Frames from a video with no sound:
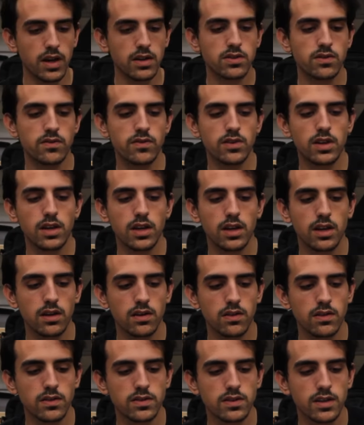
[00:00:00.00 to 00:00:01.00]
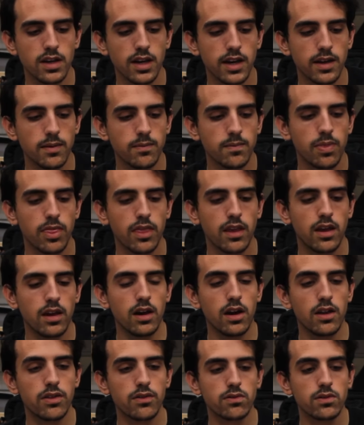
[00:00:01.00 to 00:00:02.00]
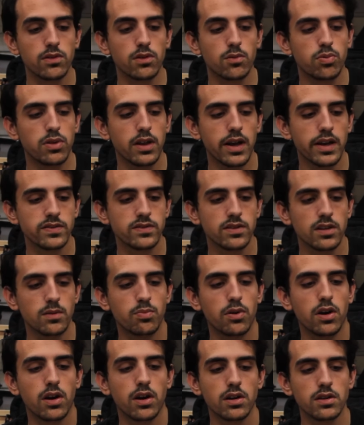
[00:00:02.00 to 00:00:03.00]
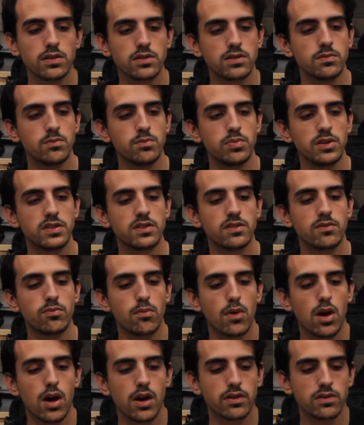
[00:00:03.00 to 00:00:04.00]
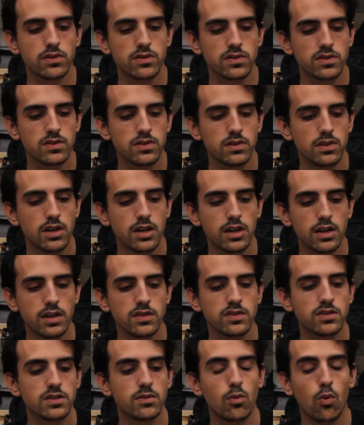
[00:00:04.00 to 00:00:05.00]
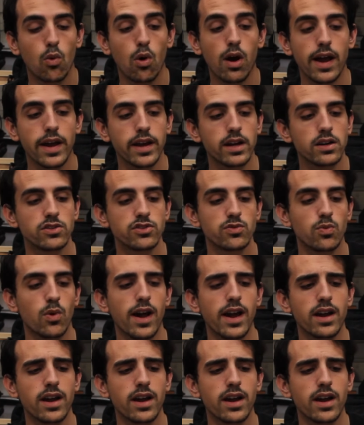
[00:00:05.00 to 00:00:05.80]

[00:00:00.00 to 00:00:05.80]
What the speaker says: box over here that's got other little plastic parts and bits of models, some wires.